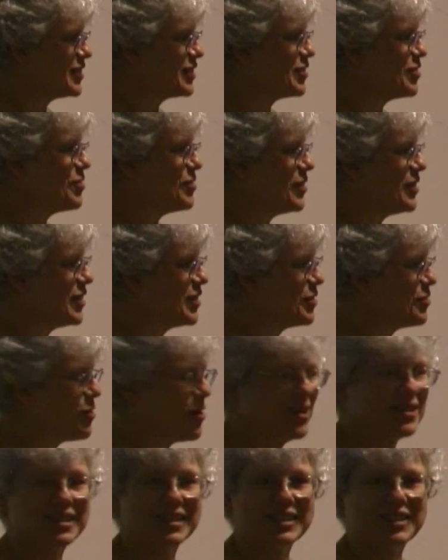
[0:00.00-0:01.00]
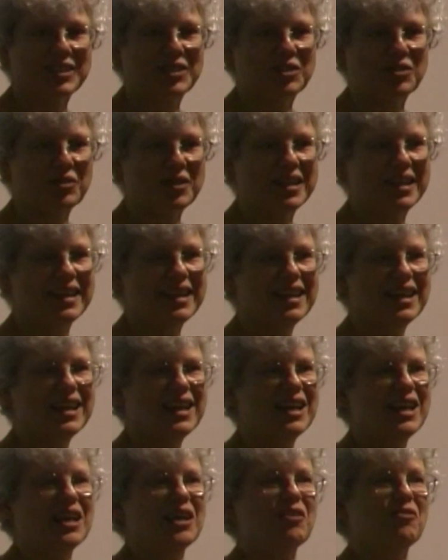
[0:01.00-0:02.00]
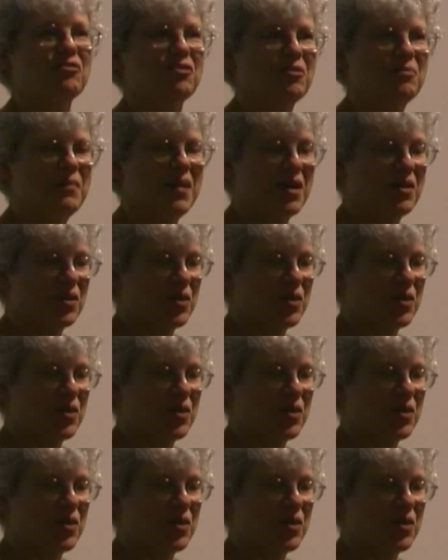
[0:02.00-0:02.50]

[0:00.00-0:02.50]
ac across the street from Mount